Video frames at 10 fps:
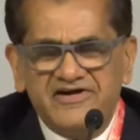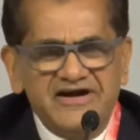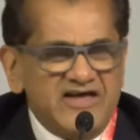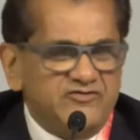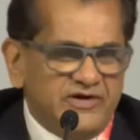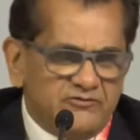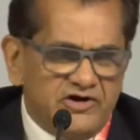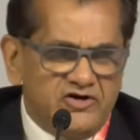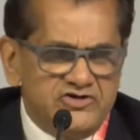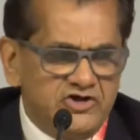on different
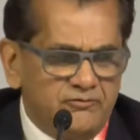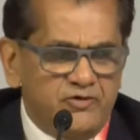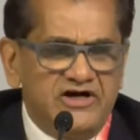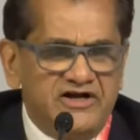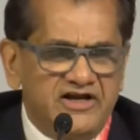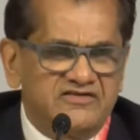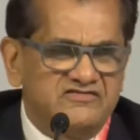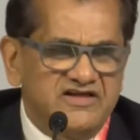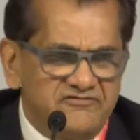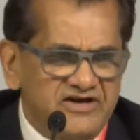aspects, but on
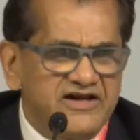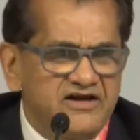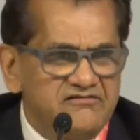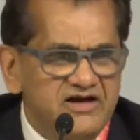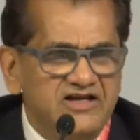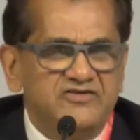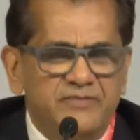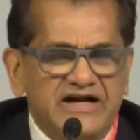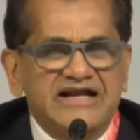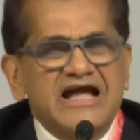geopolitics, they've done
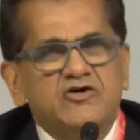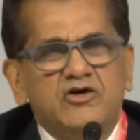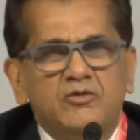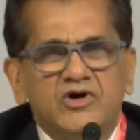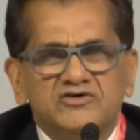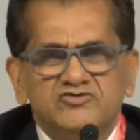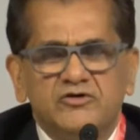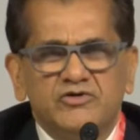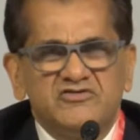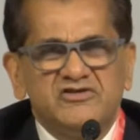a really
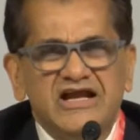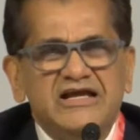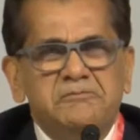spectacular work. So it